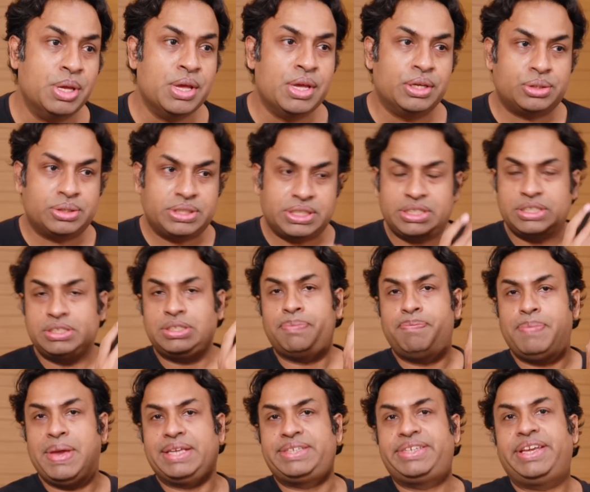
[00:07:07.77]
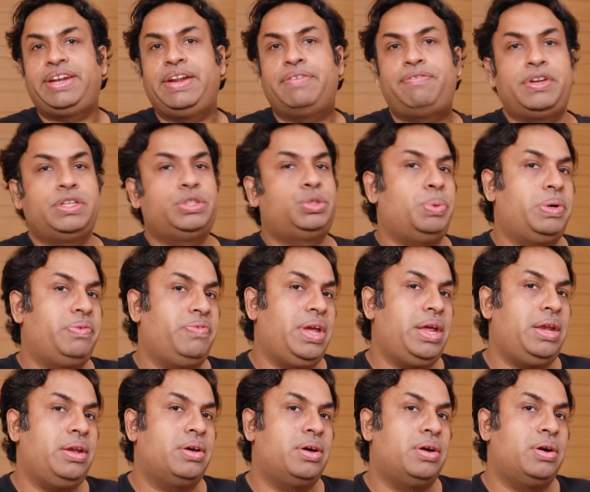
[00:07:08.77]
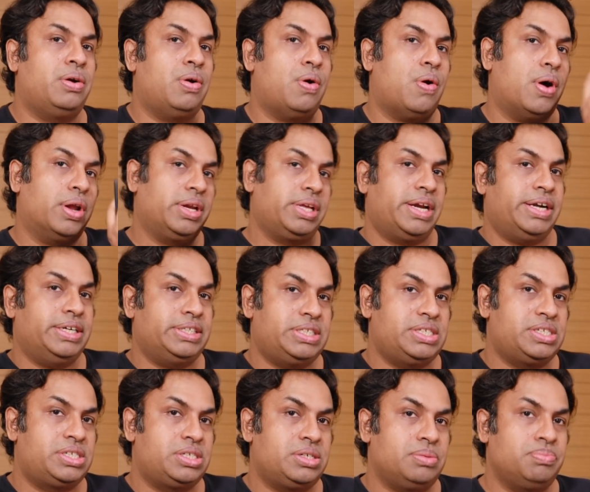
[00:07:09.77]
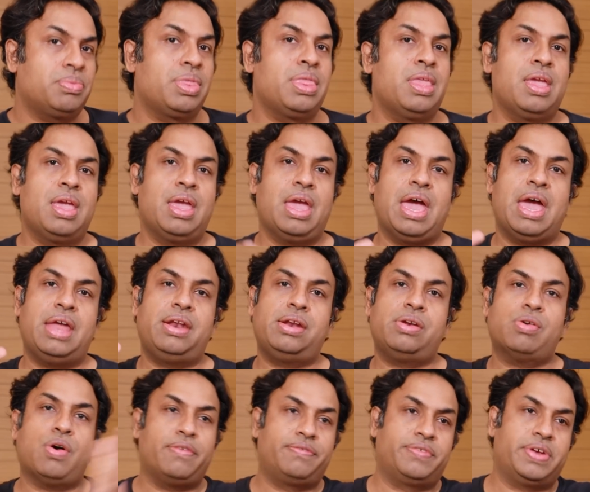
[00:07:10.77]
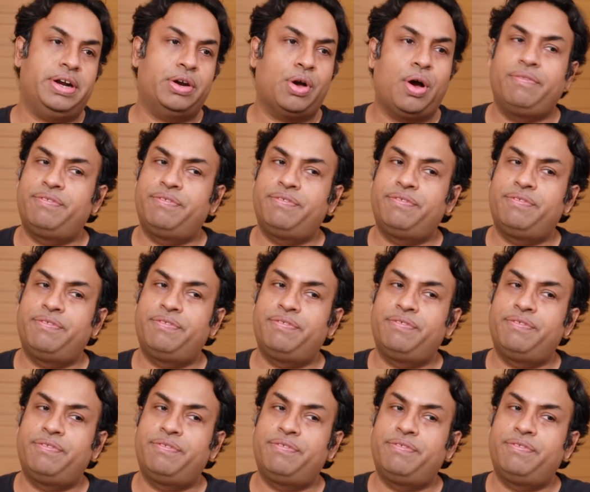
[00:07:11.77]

So this is the basic difference between an on-grid system and an off-grid.